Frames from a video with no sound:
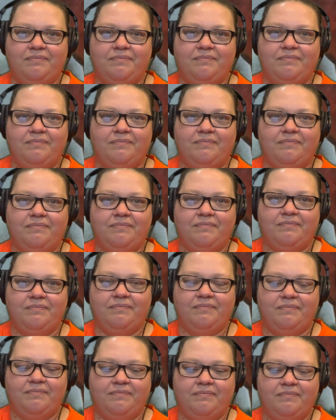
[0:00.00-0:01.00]

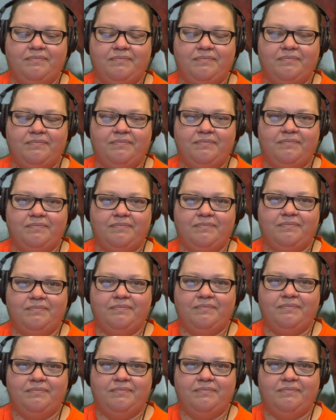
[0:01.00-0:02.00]

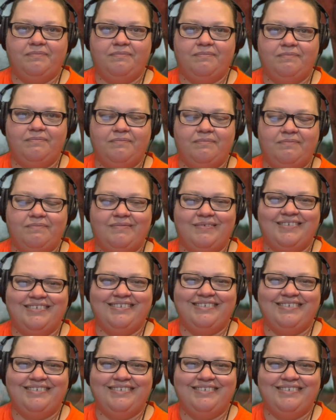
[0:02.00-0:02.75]
No words are spoken by the person on screen.